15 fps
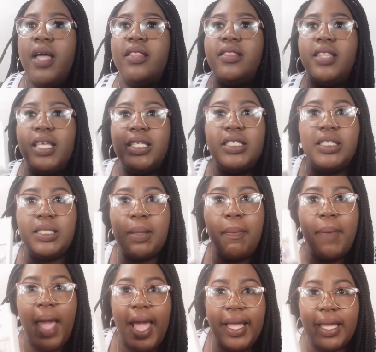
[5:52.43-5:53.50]
this
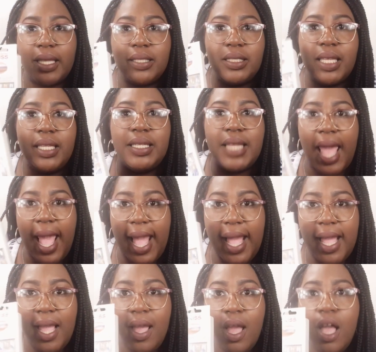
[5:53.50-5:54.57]
pack
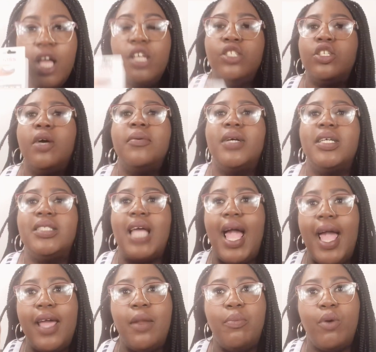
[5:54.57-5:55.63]
today. So, because I
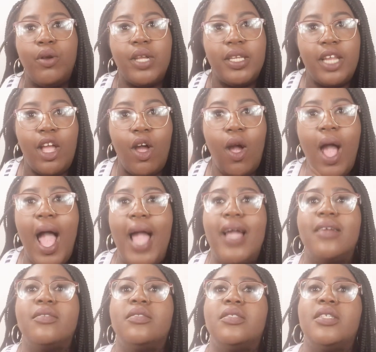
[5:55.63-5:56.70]
had a broken nail,
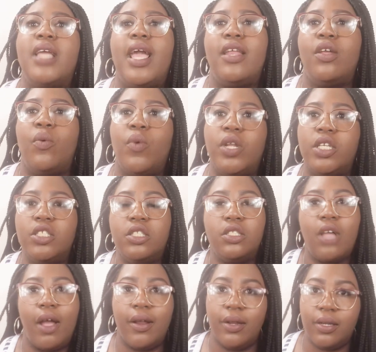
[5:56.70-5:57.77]
I kind of want to
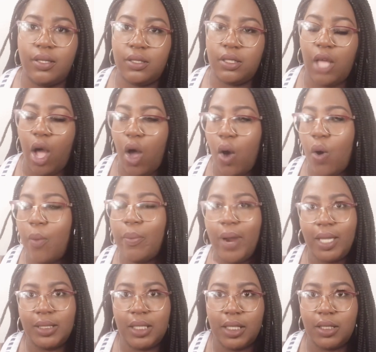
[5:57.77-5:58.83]
start the whole
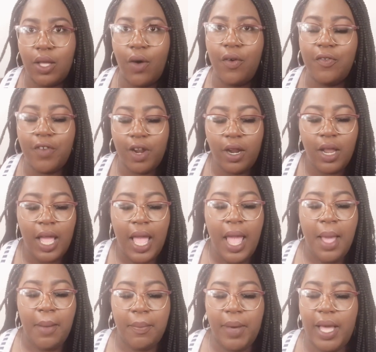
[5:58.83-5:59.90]
process over.
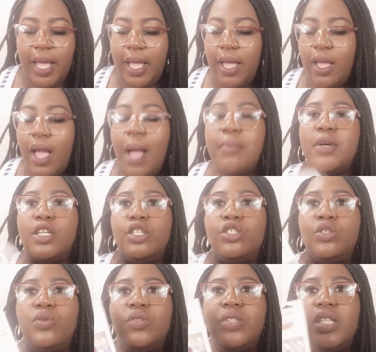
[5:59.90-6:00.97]
But I'm going to
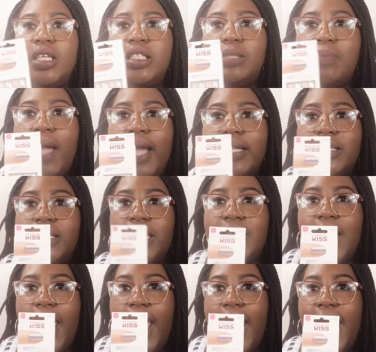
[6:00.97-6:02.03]
do this pack
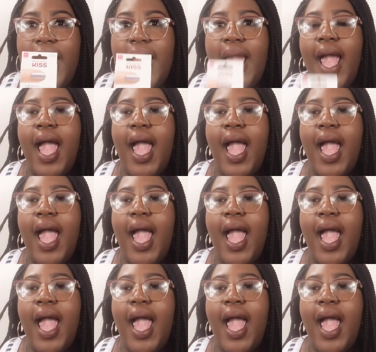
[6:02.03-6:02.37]
today,